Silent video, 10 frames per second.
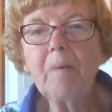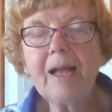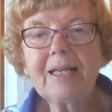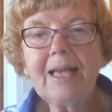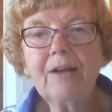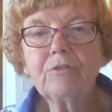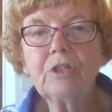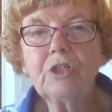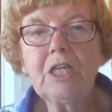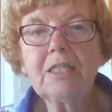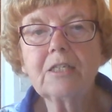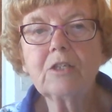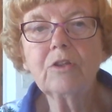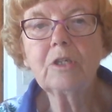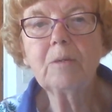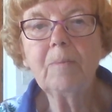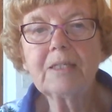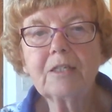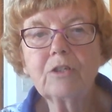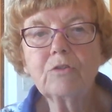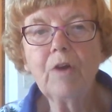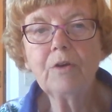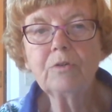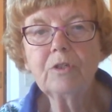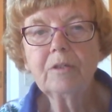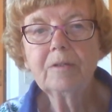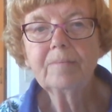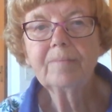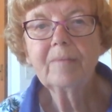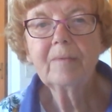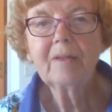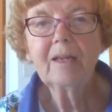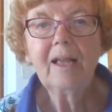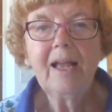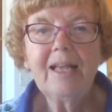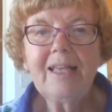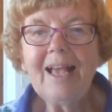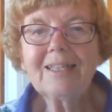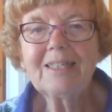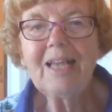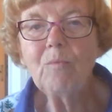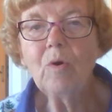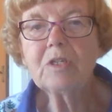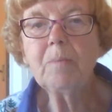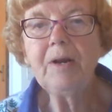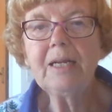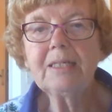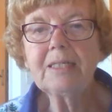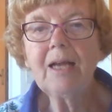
by encountering Jesus on the Damascus Road? Yes, it was a brilliant